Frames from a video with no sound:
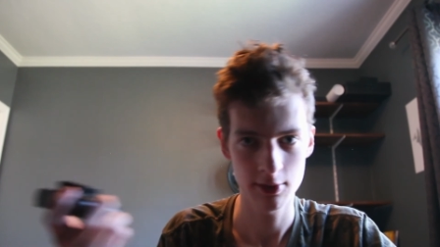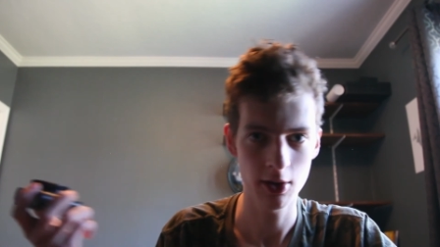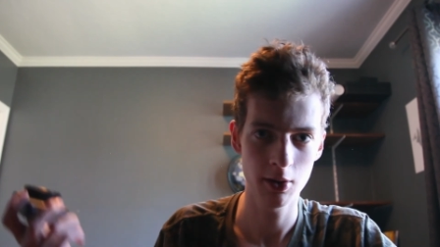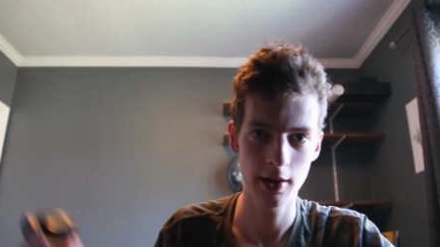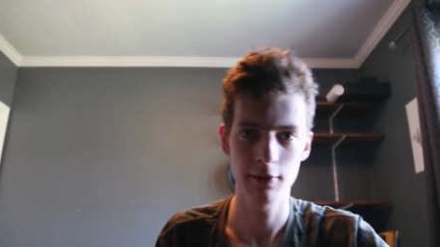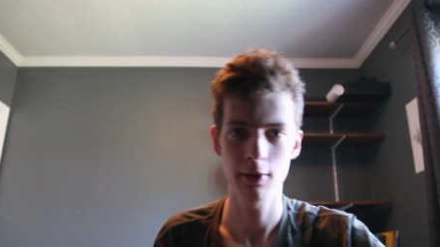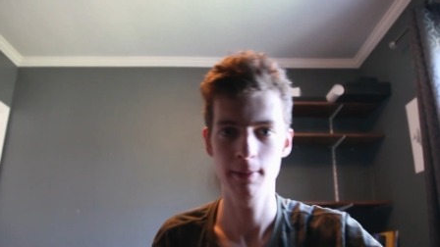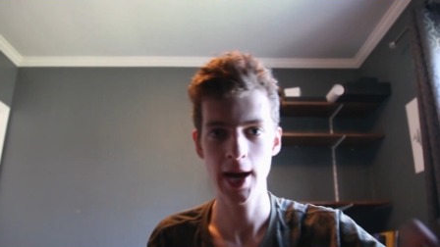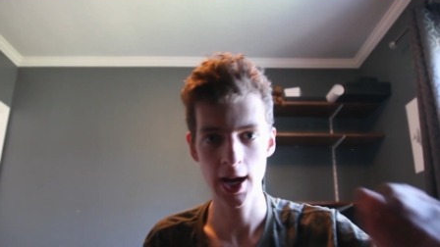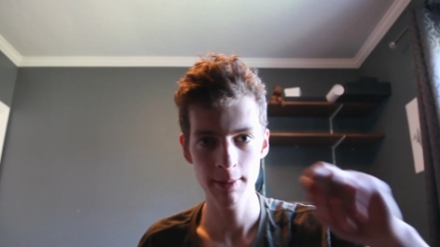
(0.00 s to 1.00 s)
So if you're a
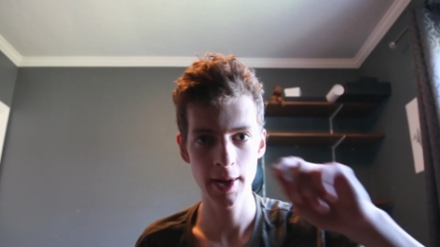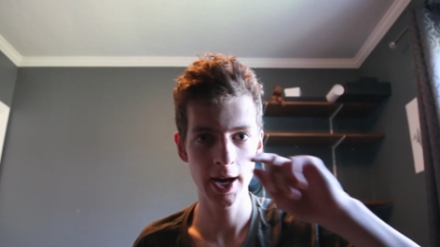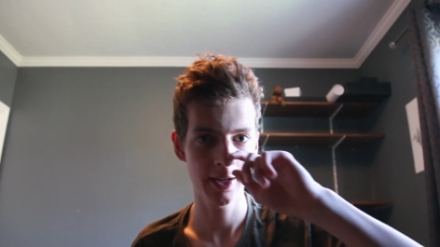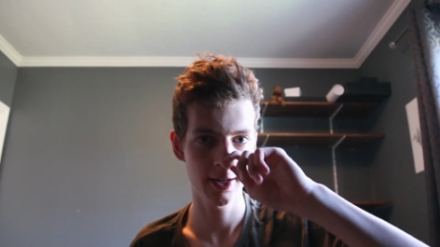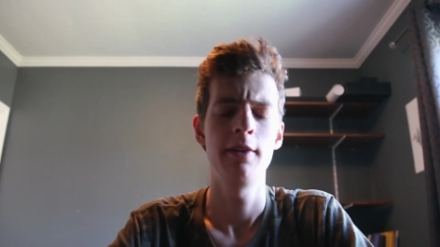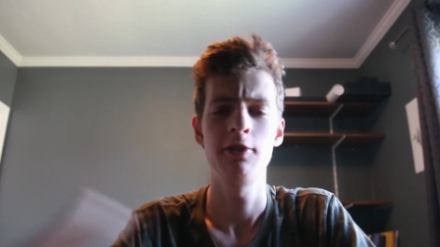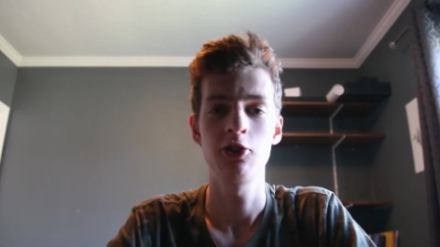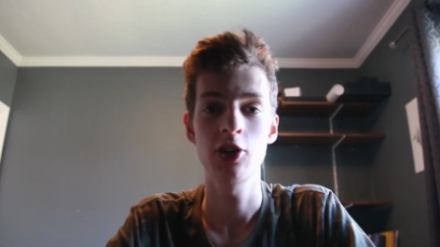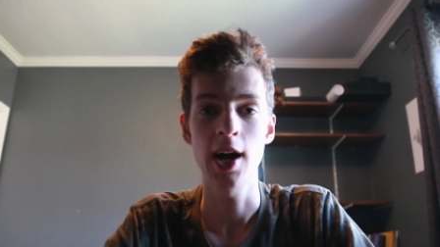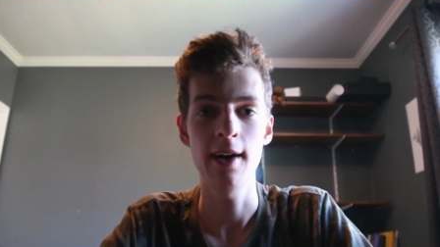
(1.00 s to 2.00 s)
backpacker, if you're
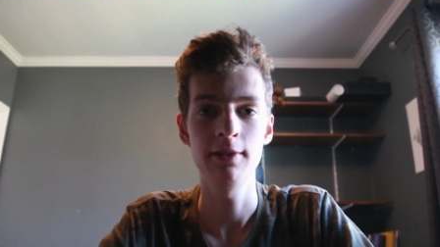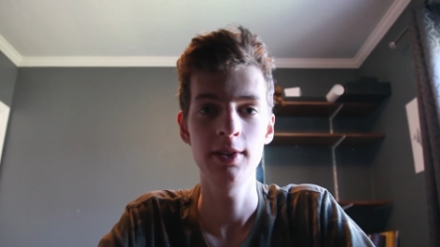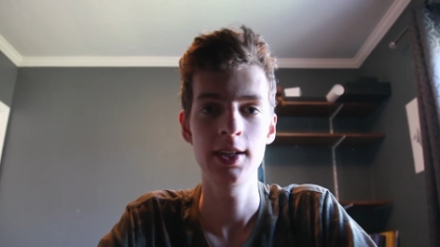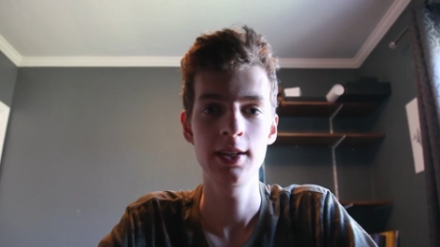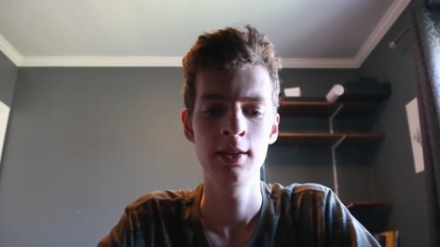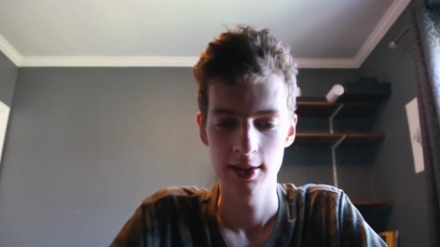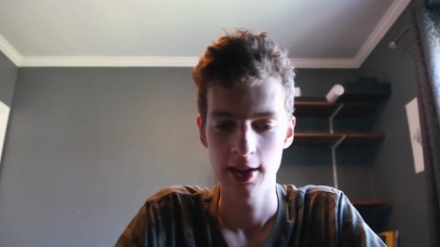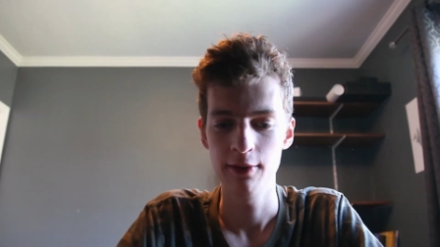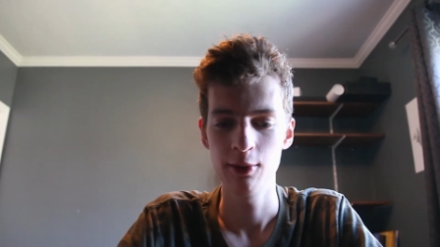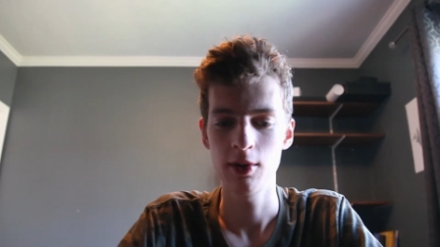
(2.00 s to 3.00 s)
traveling,
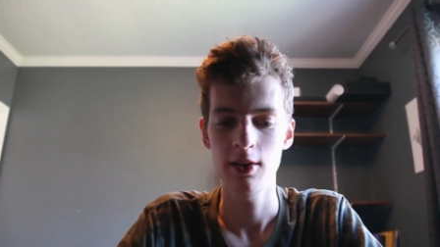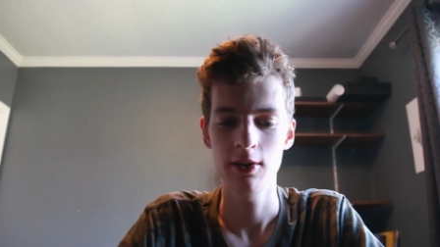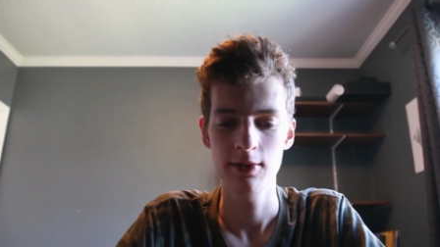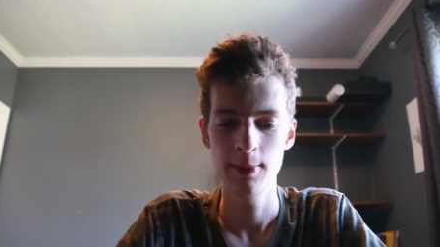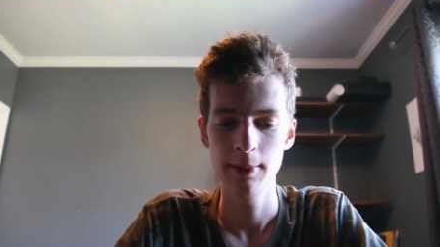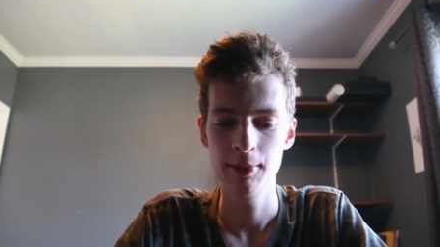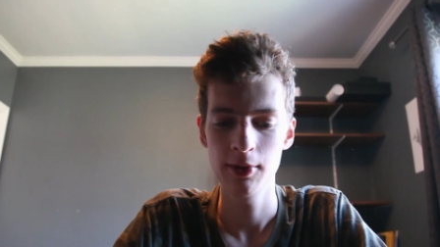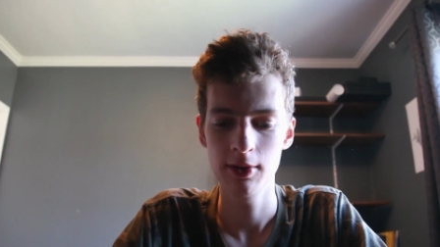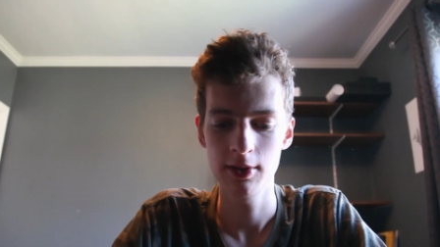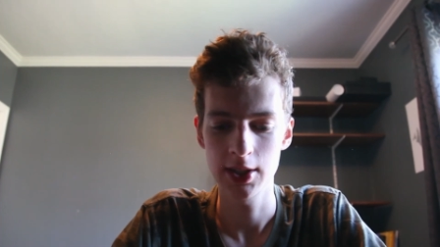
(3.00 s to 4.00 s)
if you're one of those
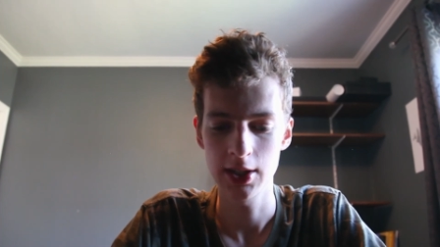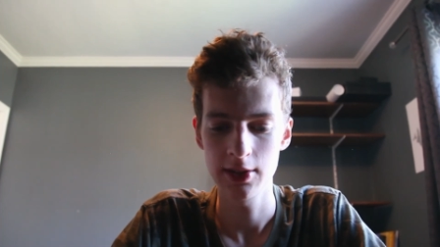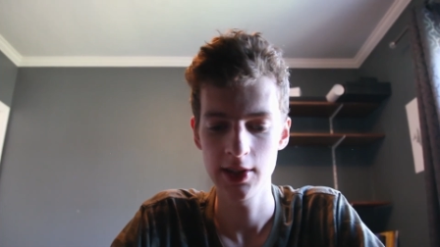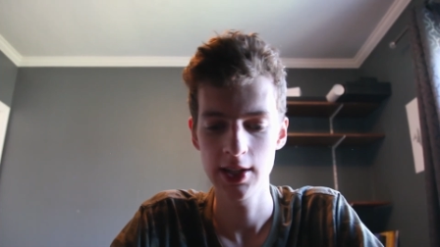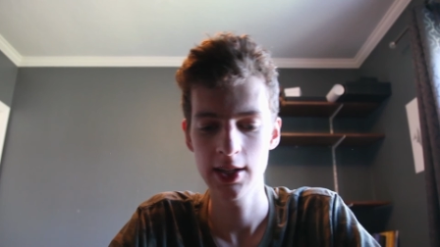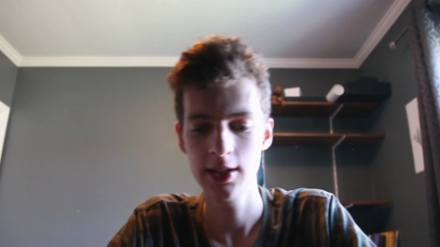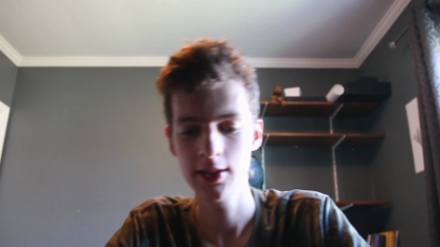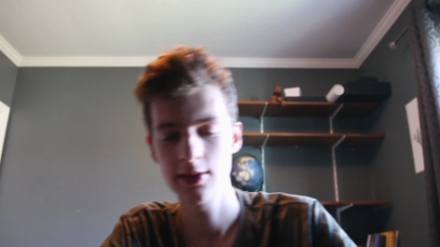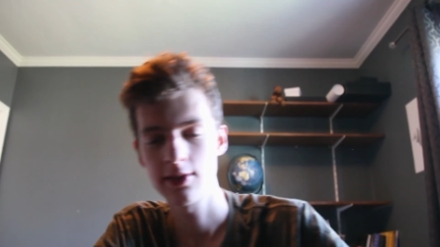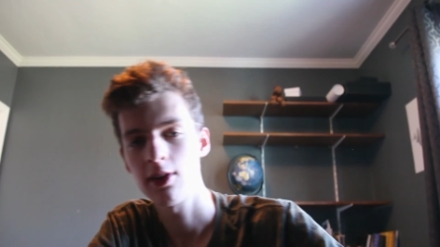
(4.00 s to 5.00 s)
people, because it
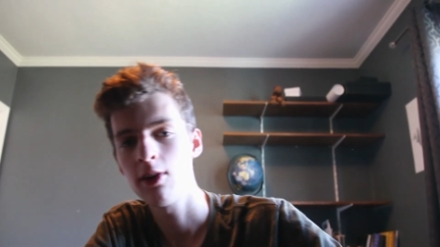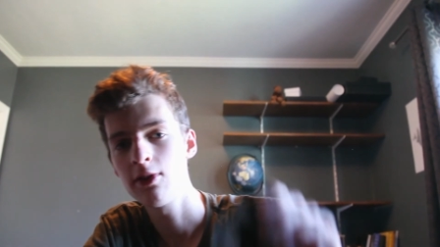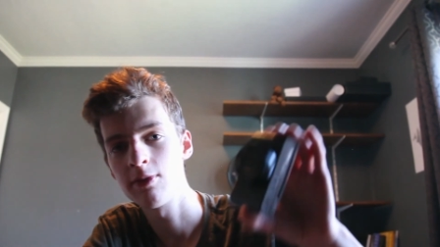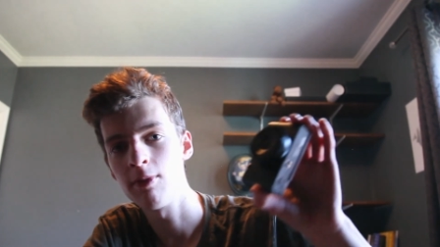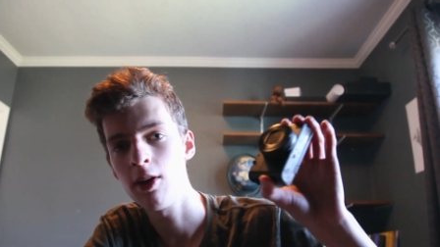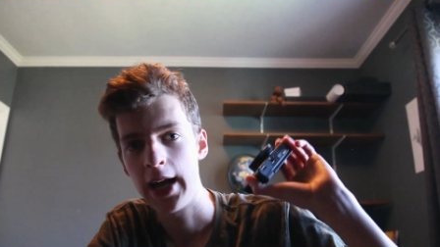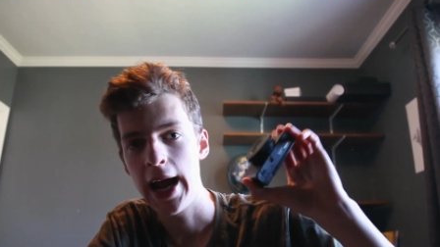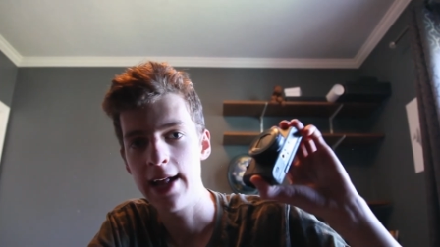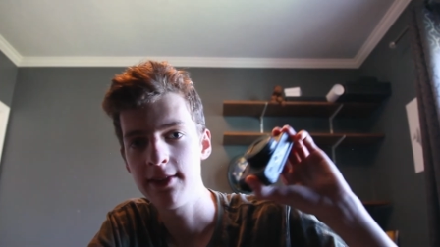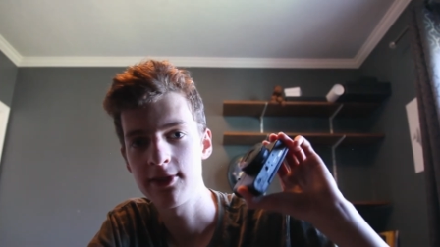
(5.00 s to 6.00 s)
is so small
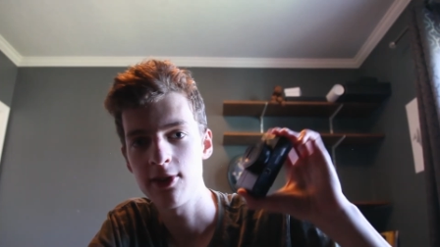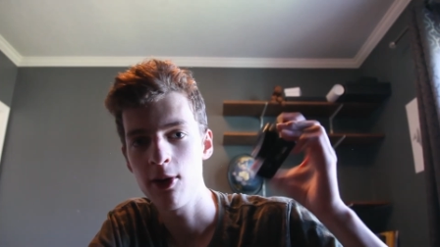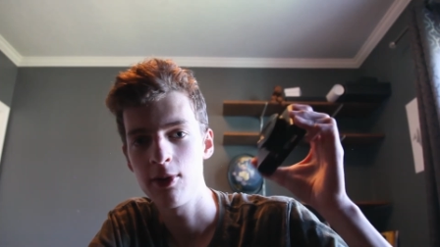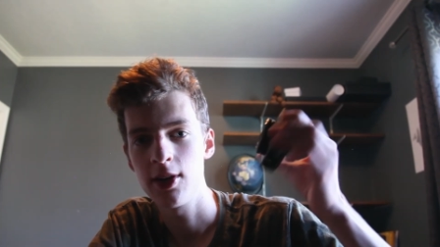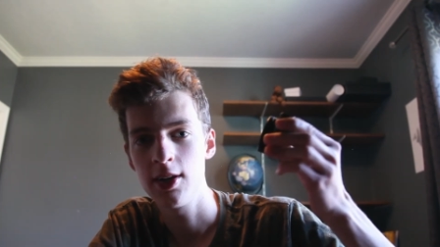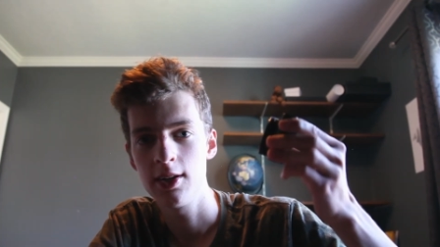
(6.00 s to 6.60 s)
and so good,